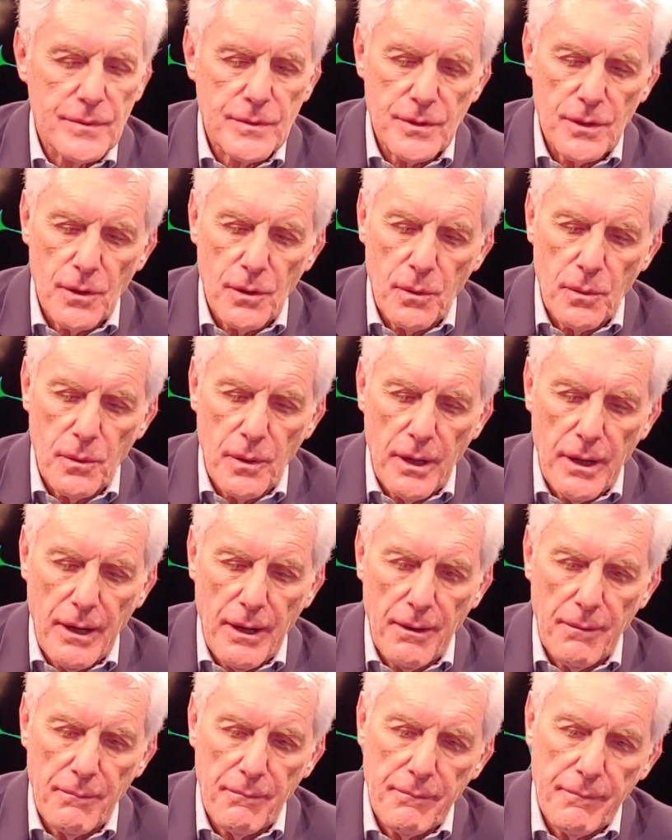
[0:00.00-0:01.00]
So
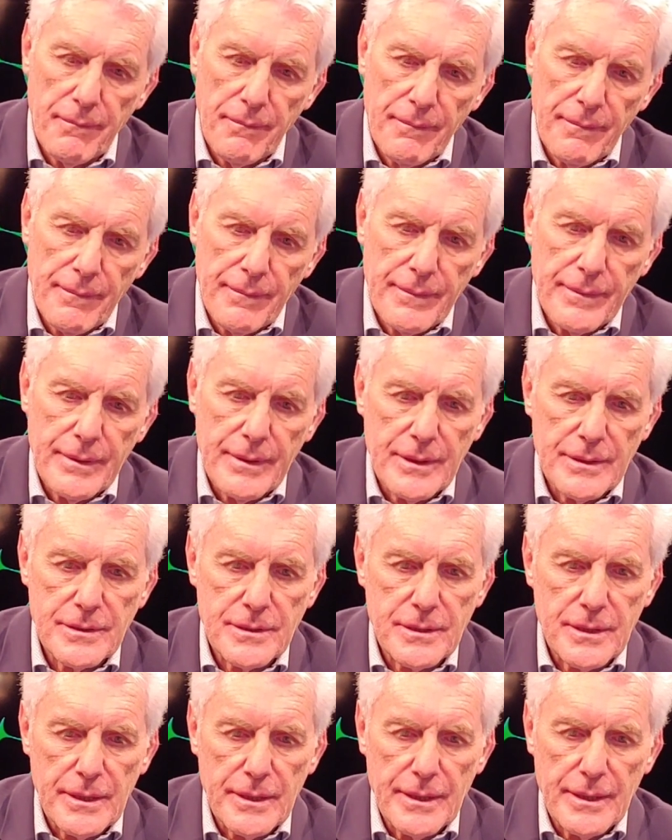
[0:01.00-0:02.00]
um,
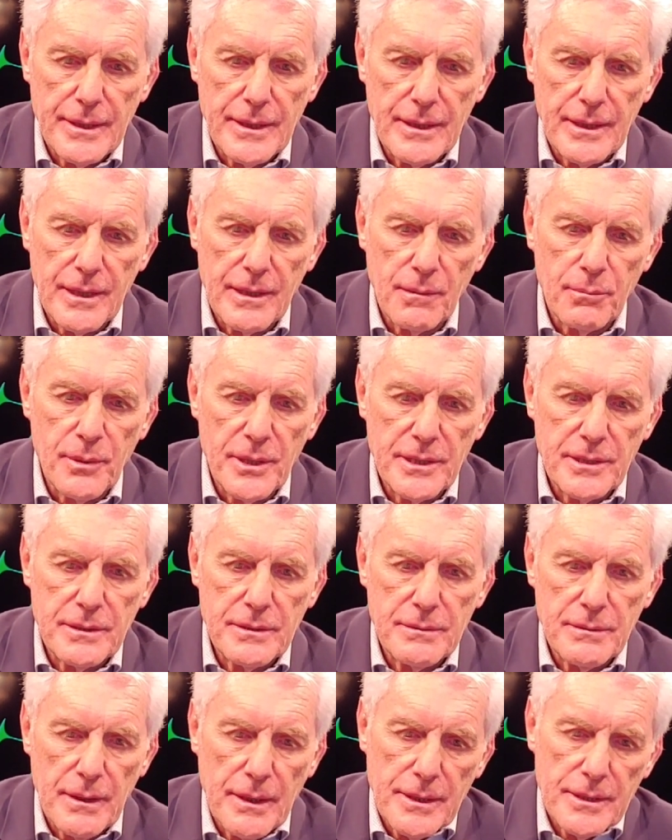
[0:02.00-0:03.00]
it's a little
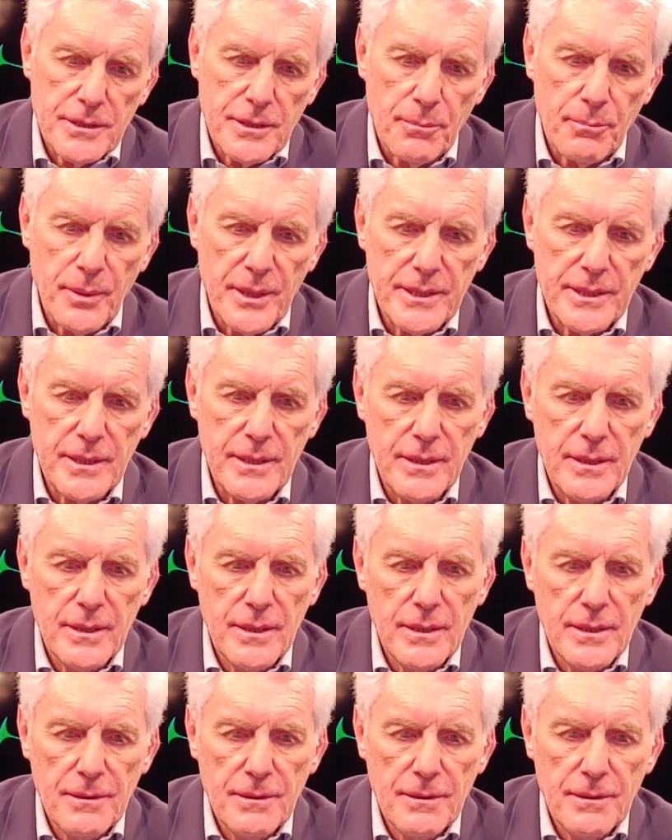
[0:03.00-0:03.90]
bit, it's a pity.